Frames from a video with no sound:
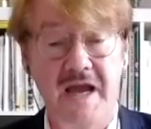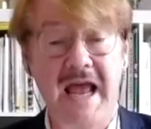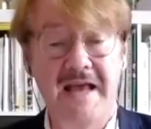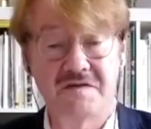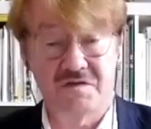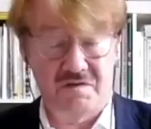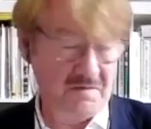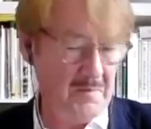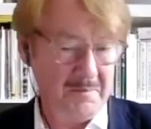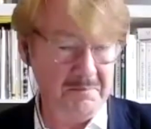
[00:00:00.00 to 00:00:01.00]
as
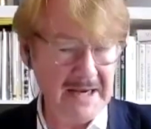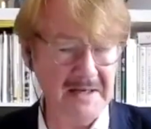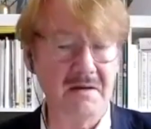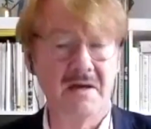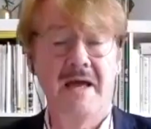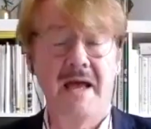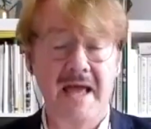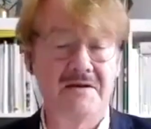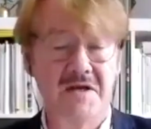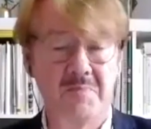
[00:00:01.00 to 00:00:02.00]
the main
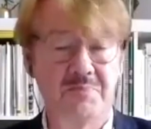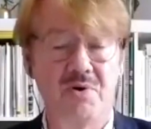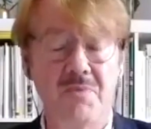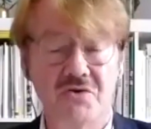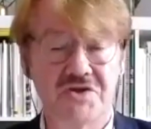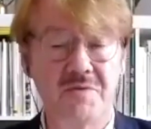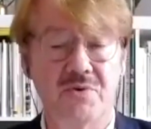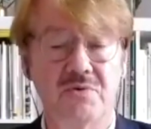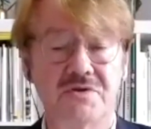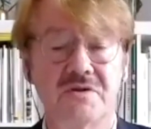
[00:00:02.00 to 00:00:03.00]
and most
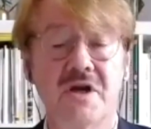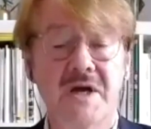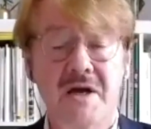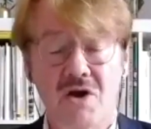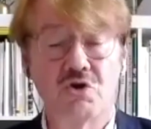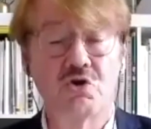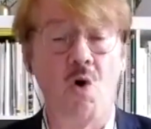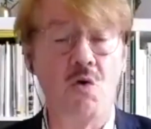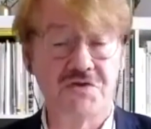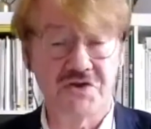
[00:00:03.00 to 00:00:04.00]
important
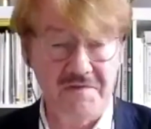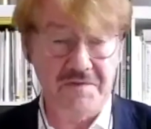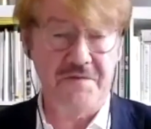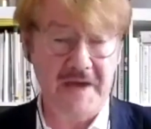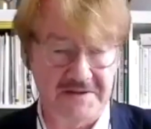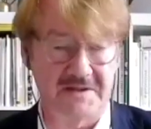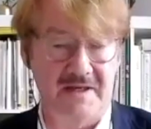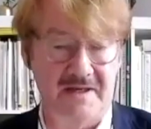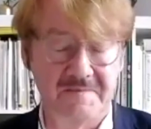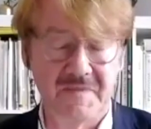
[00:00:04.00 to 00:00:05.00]
causal
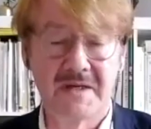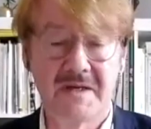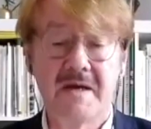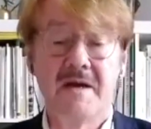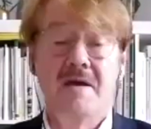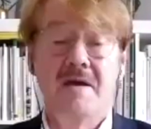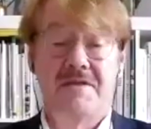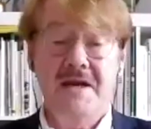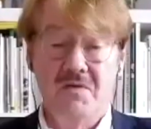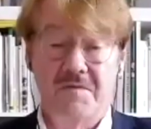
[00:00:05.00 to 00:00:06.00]
factor,
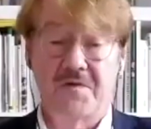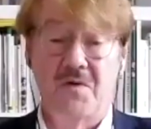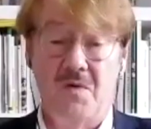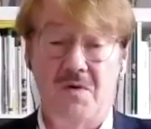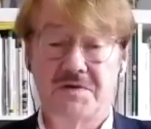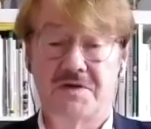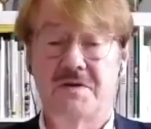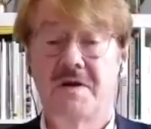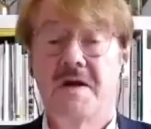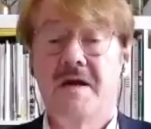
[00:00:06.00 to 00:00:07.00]
then, of course,
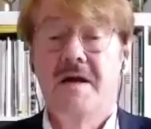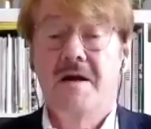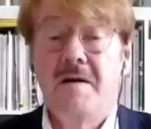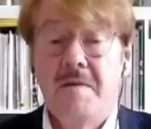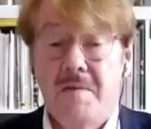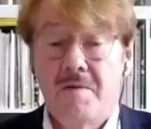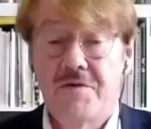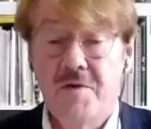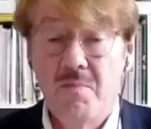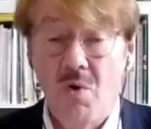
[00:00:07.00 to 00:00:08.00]

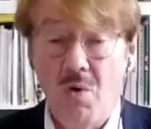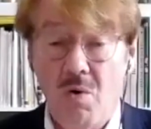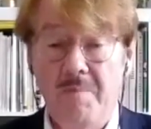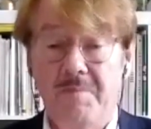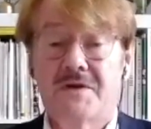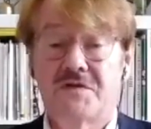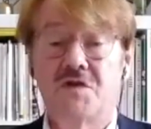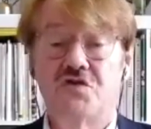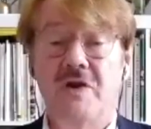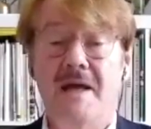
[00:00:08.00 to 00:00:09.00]
the more
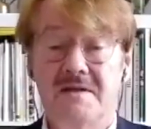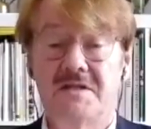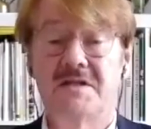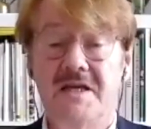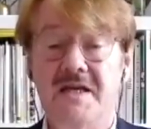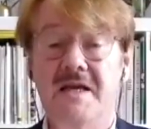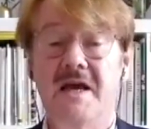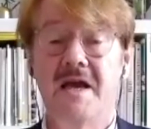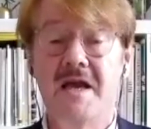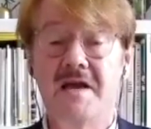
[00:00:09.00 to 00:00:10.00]
sociality
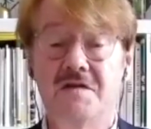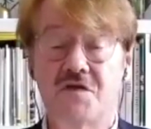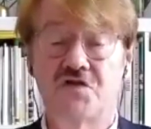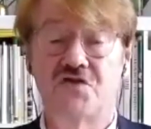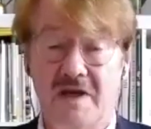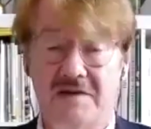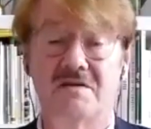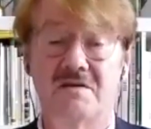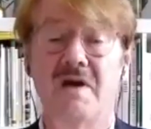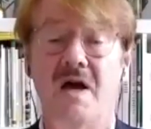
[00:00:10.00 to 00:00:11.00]
is shut
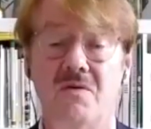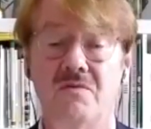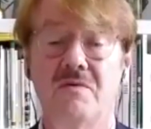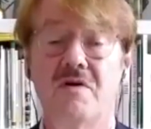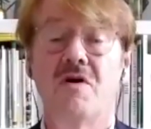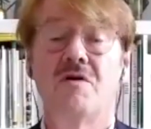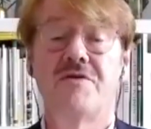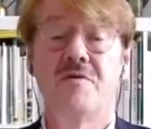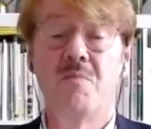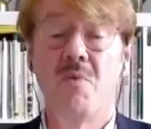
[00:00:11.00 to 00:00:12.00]
down,
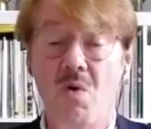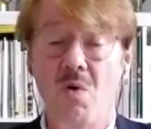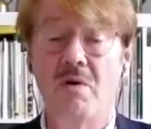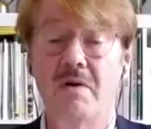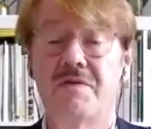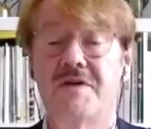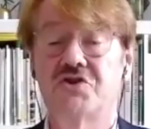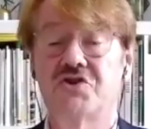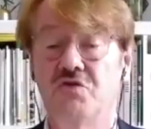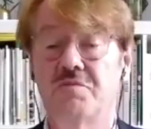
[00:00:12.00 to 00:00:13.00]
the more there
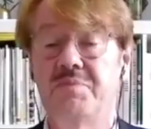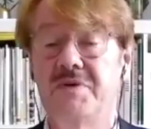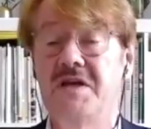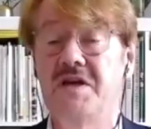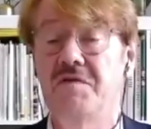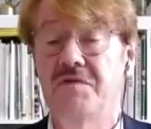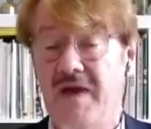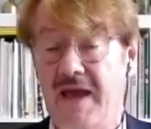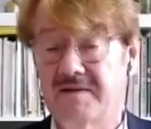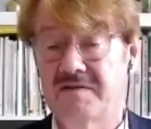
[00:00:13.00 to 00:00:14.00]
should be
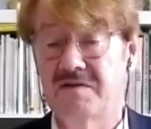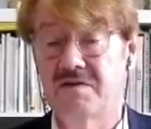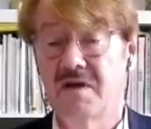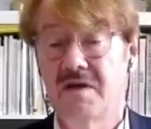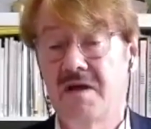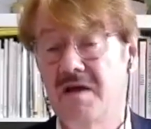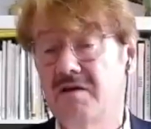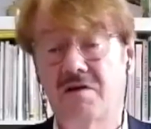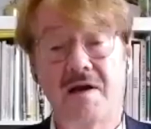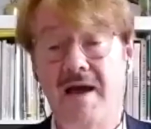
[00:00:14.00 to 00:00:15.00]
effects in
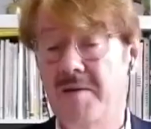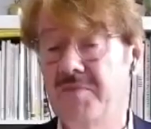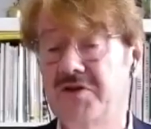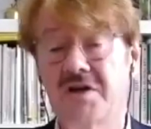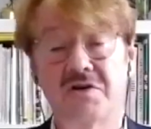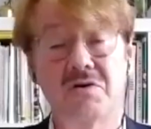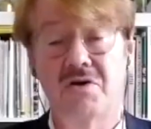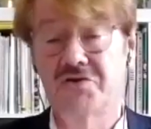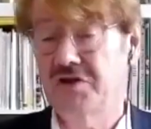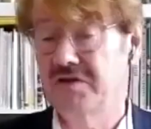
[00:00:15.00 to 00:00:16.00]
climate,
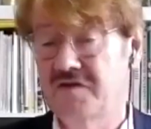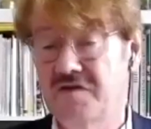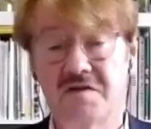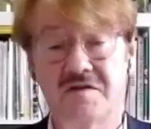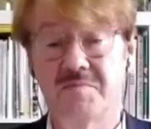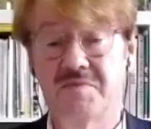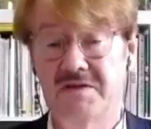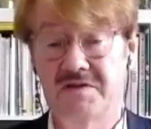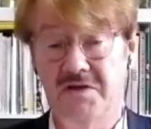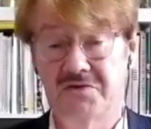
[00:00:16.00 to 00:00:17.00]
ecological systems,
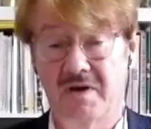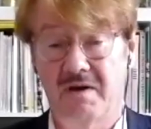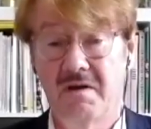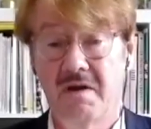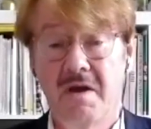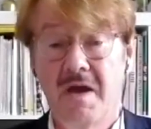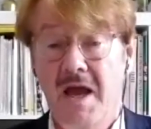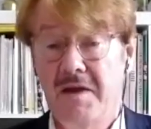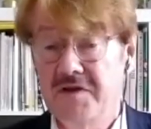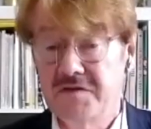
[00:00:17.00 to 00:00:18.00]
etc.
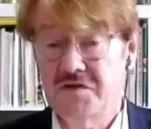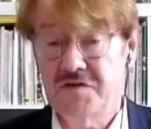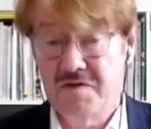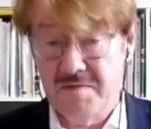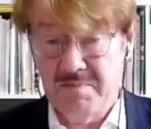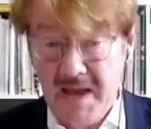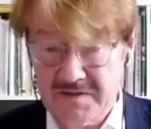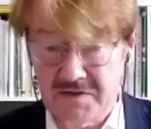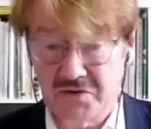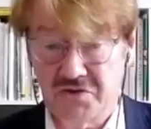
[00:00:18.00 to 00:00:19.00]
And this is the
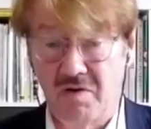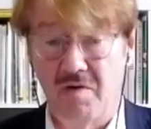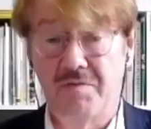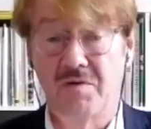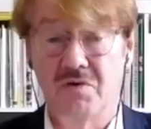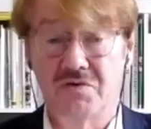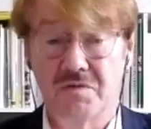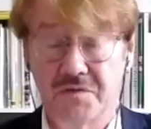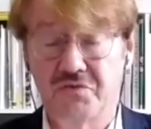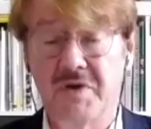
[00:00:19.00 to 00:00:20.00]
message of a lot of
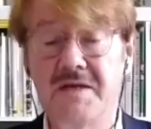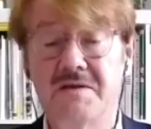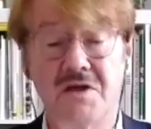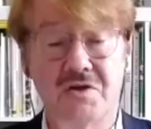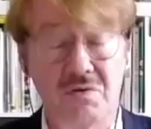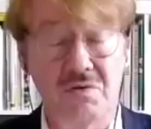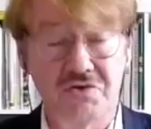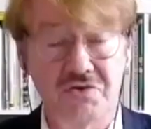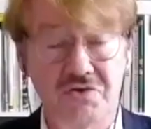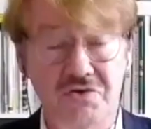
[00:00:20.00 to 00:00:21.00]
Greens,
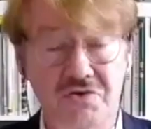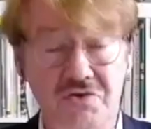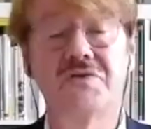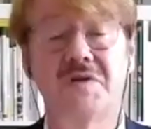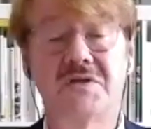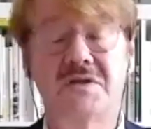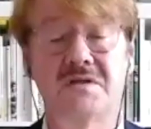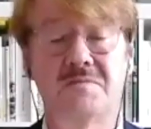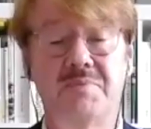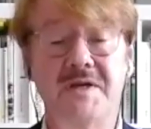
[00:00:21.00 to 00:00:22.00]
ecologically oriented
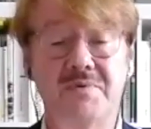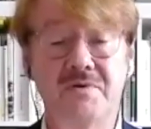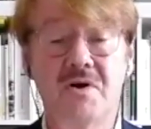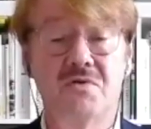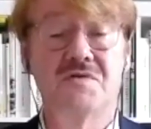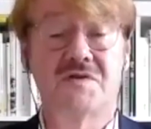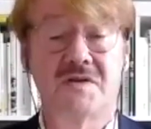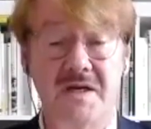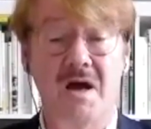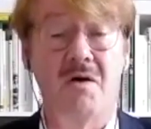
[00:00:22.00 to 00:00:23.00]
people, who
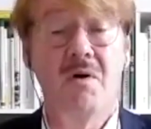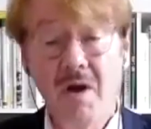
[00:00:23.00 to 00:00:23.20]
say now